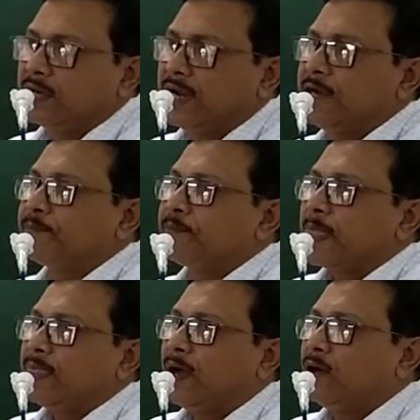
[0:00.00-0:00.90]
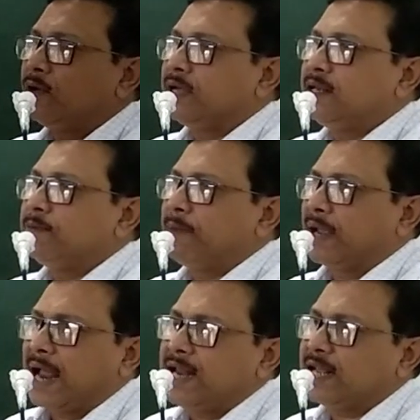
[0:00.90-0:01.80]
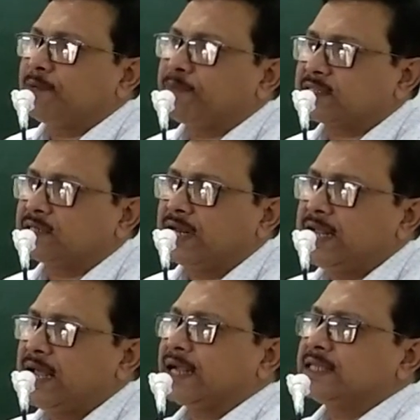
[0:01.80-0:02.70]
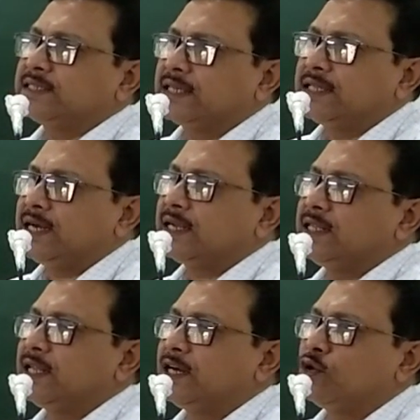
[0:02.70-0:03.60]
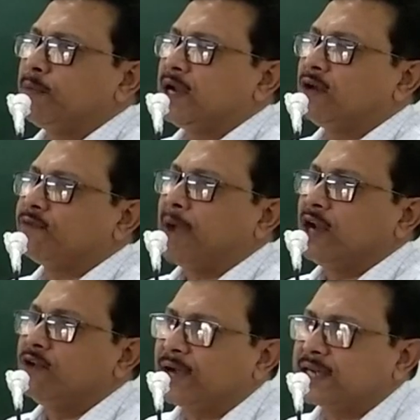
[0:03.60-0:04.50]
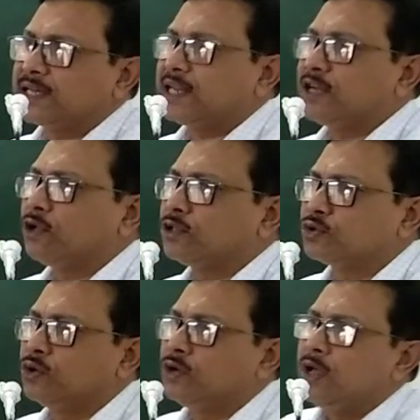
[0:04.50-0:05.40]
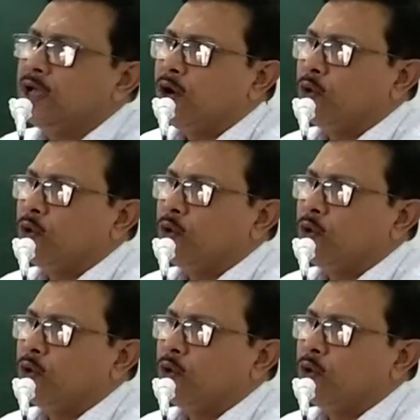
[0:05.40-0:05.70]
Right. Now in mechanical, personally I can say that in the domain of manufacturing also,